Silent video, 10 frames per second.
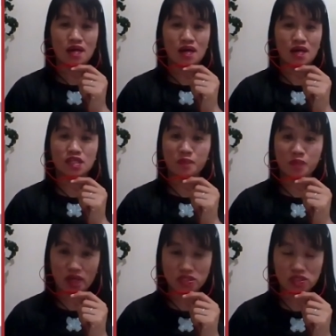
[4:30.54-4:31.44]
uh,
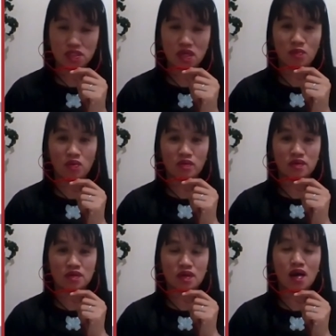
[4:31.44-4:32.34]
depression among
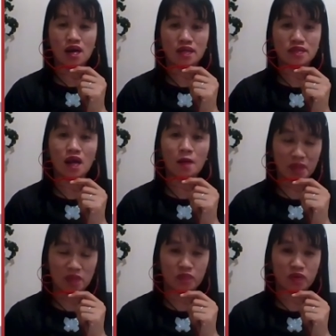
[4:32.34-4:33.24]
uh, young
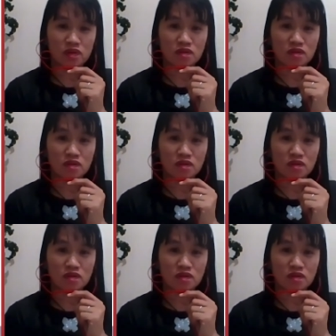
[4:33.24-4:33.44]
people